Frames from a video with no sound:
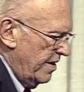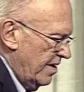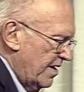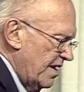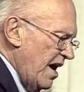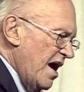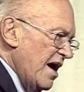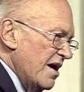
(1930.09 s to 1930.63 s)

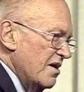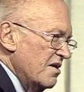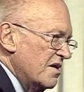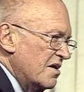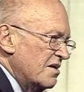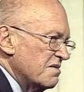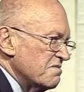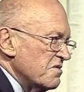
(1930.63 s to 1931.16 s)
guy
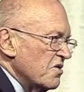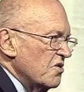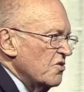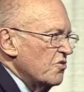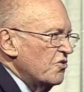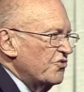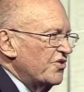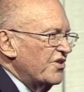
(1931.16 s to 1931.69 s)

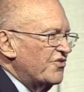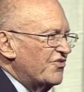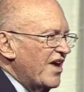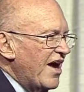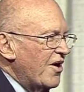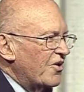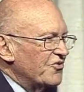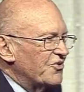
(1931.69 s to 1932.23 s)
who's in
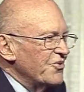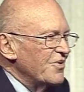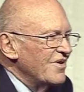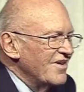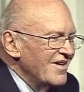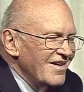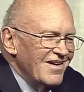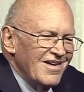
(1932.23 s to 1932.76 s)
sales
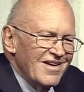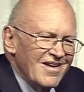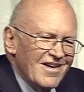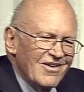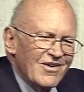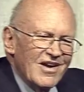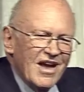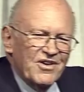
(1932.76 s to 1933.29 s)

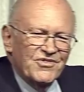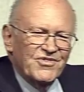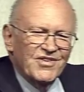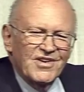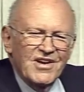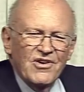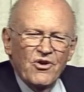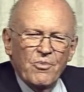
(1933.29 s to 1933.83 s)
who gets
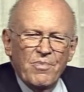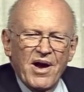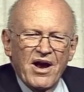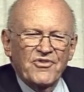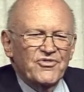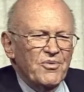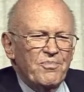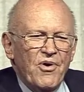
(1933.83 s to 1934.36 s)
killed by a
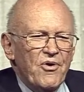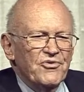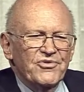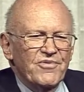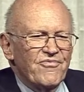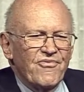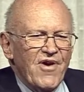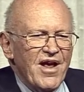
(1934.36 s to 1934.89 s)

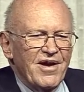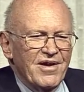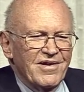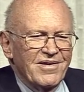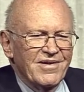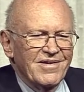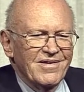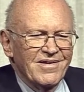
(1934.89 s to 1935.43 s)
supposed friend.
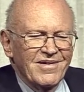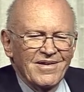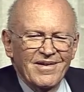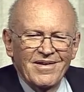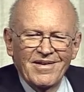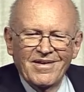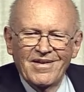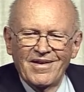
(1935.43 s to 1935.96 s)

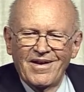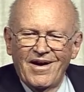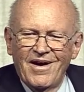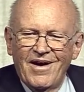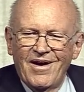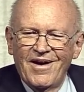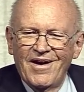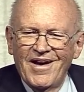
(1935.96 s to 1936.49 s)

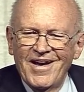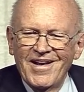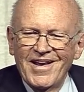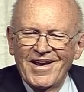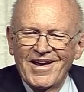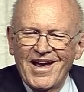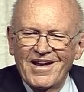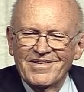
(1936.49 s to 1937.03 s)
And he
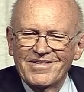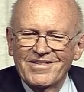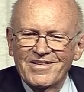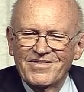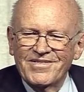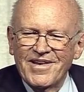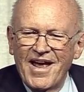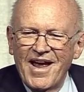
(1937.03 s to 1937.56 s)
gets to
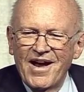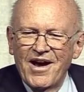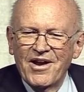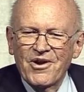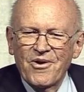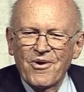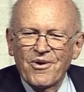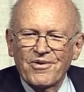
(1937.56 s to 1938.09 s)
stay on
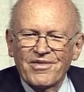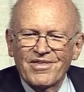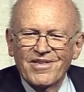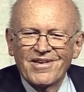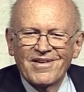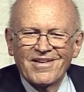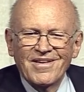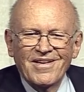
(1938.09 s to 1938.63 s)
Earth,
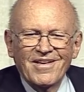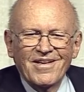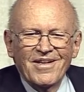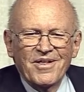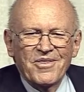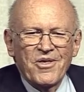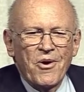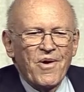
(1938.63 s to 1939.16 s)

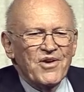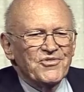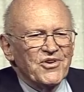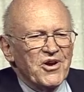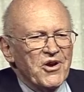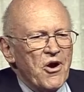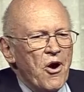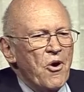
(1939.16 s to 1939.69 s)
though as a
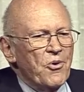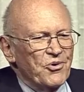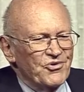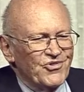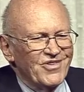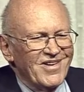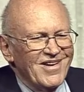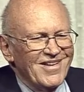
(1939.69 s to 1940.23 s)

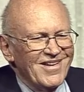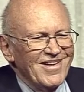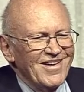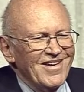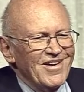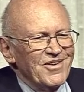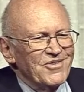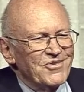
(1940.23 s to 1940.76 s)
ghost,
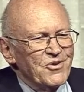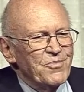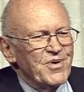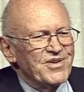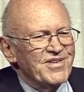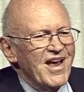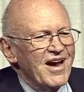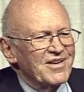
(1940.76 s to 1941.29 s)
to
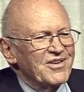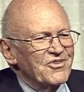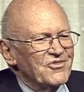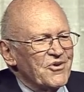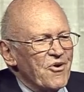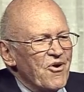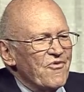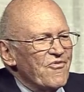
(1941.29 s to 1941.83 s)
protect his
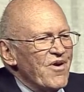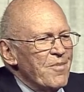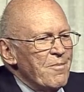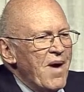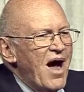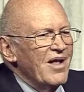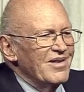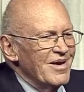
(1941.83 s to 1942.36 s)
girlfriend
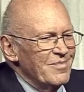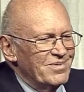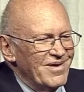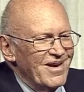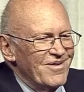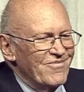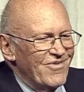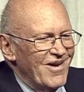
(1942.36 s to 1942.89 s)
Molly,
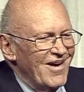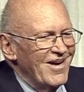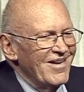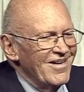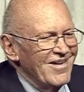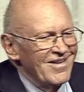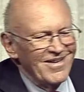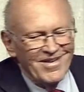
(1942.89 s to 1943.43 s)
played by
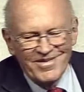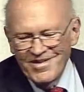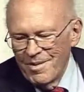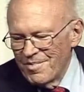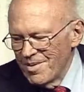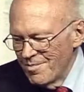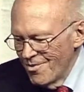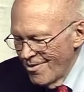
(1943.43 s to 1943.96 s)

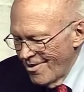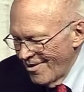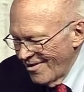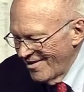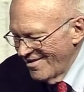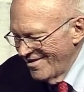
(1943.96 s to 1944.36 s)
Demi Moore.